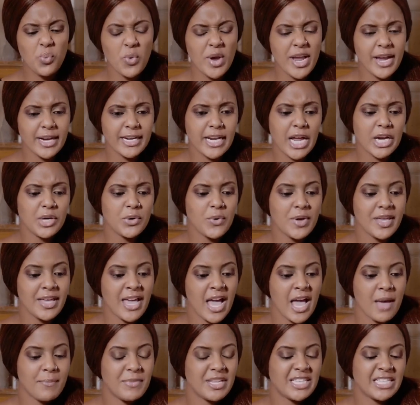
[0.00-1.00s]
kufanya like
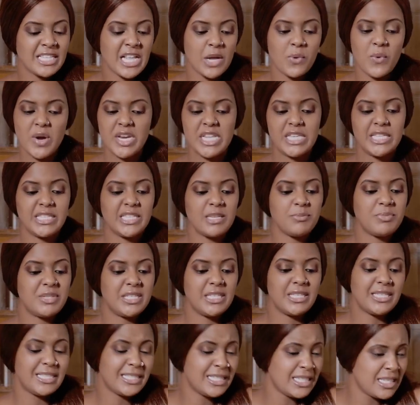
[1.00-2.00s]
this type of job,
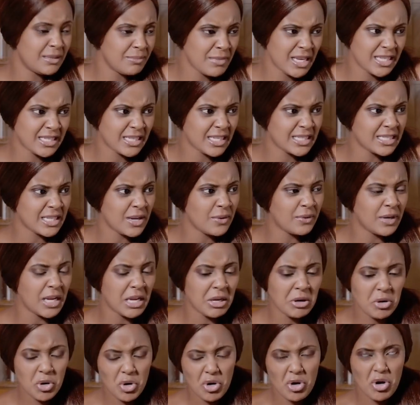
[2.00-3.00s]
ama as a woman unafaa
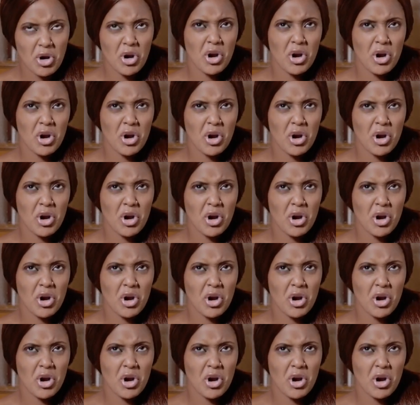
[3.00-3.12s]
kufanya this